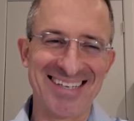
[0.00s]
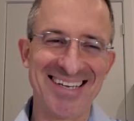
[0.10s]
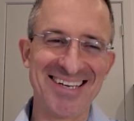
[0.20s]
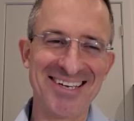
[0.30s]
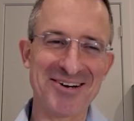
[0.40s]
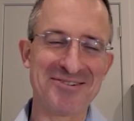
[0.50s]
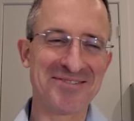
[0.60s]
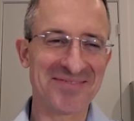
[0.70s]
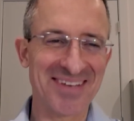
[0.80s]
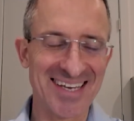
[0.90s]
and, you know,
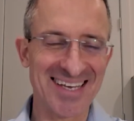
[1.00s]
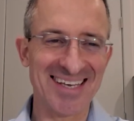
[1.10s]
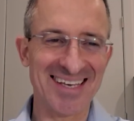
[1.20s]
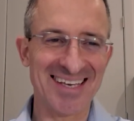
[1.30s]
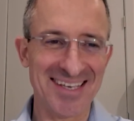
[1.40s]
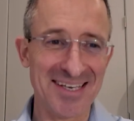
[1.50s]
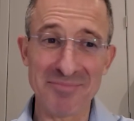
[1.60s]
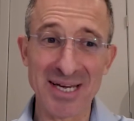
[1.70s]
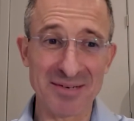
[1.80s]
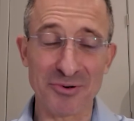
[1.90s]
he,
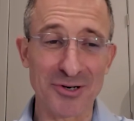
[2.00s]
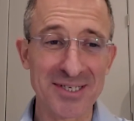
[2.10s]
he made a